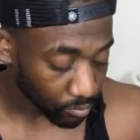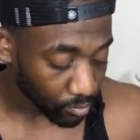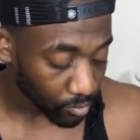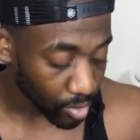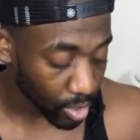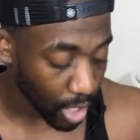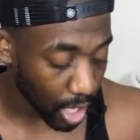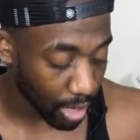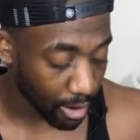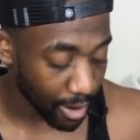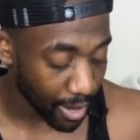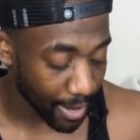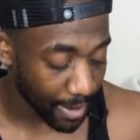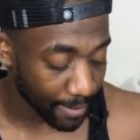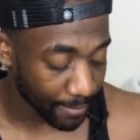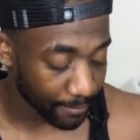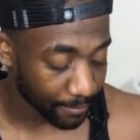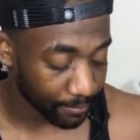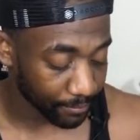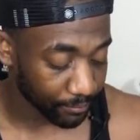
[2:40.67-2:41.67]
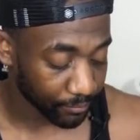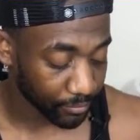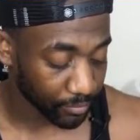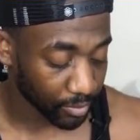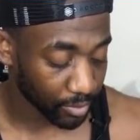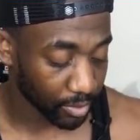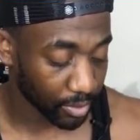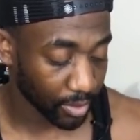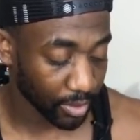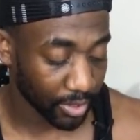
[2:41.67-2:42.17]
All right,
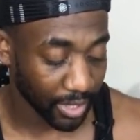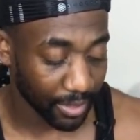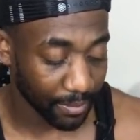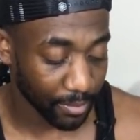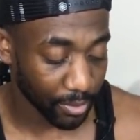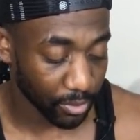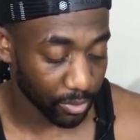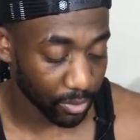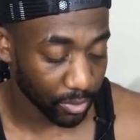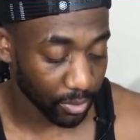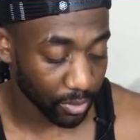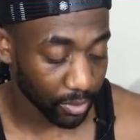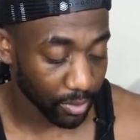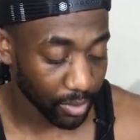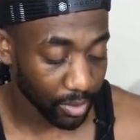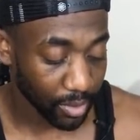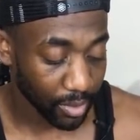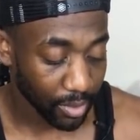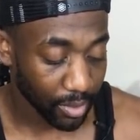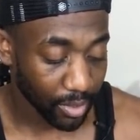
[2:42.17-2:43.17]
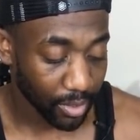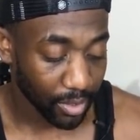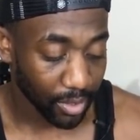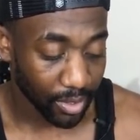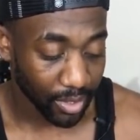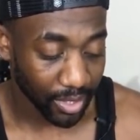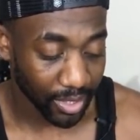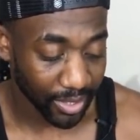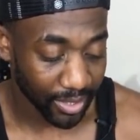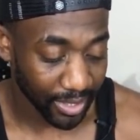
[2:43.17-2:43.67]
Samuel
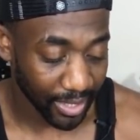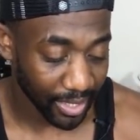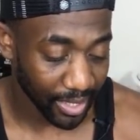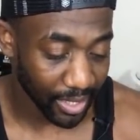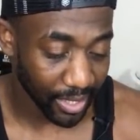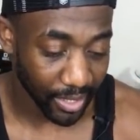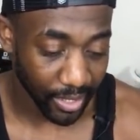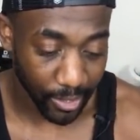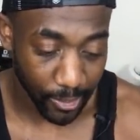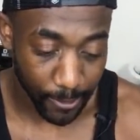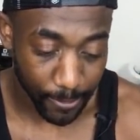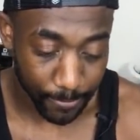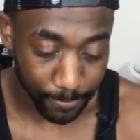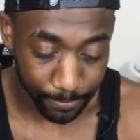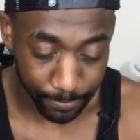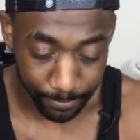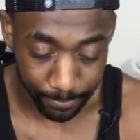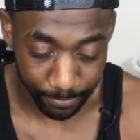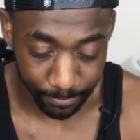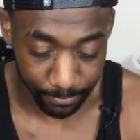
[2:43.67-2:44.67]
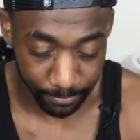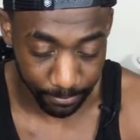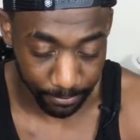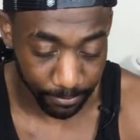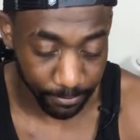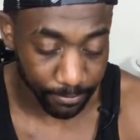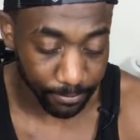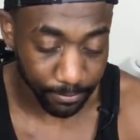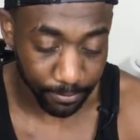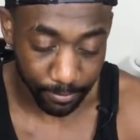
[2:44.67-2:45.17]
Idele,
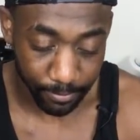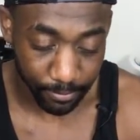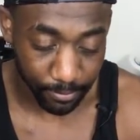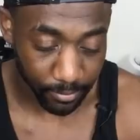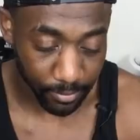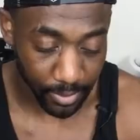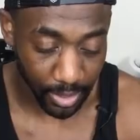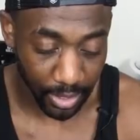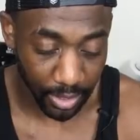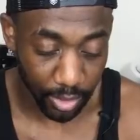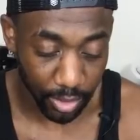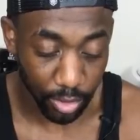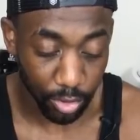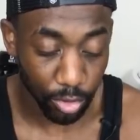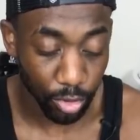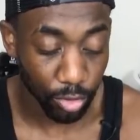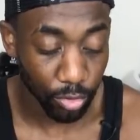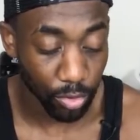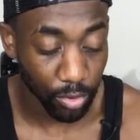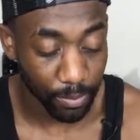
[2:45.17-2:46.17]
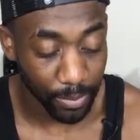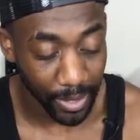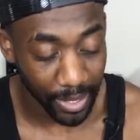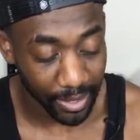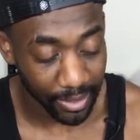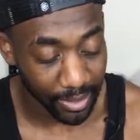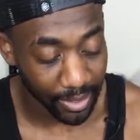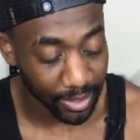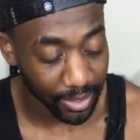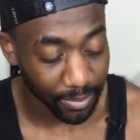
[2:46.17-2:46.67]
as usual, blood.
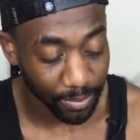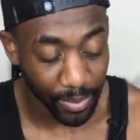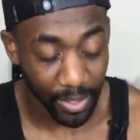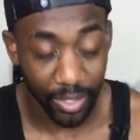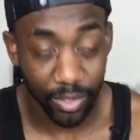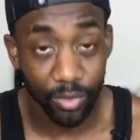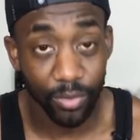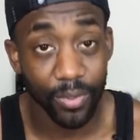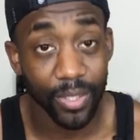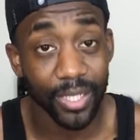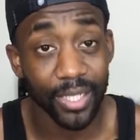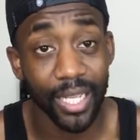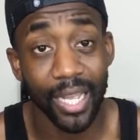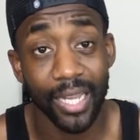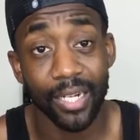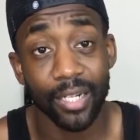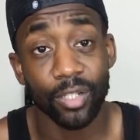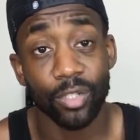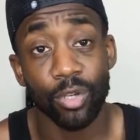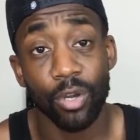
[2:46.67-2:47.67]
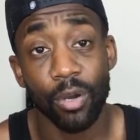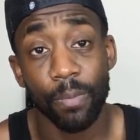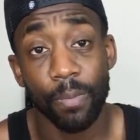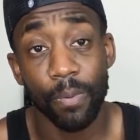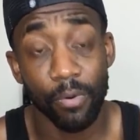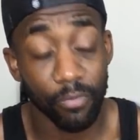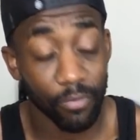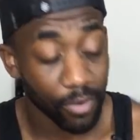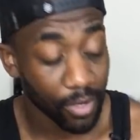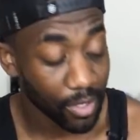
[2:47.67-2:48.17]
This bro is always at the
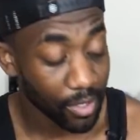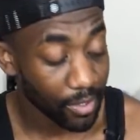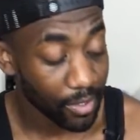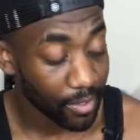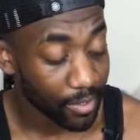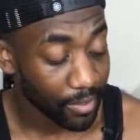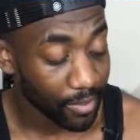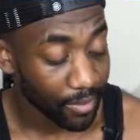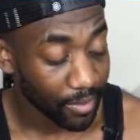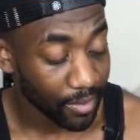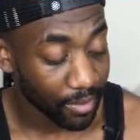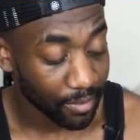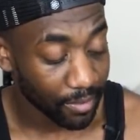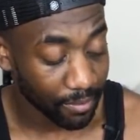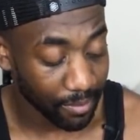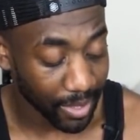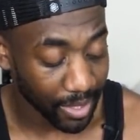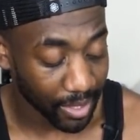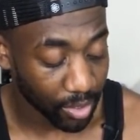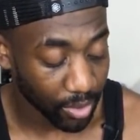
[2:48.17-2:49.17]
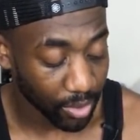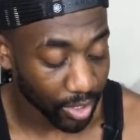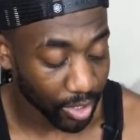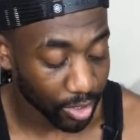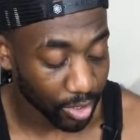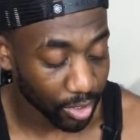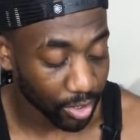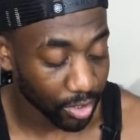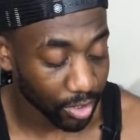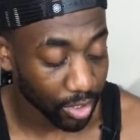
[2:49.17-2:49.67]
top of my
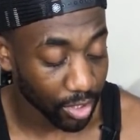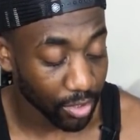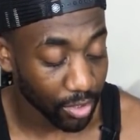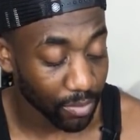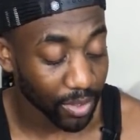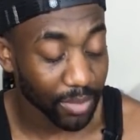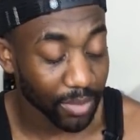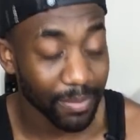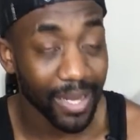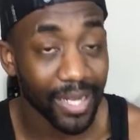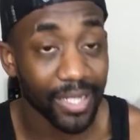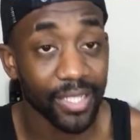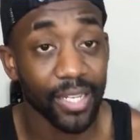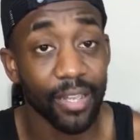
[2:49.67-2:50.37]
questions. You know what's mad?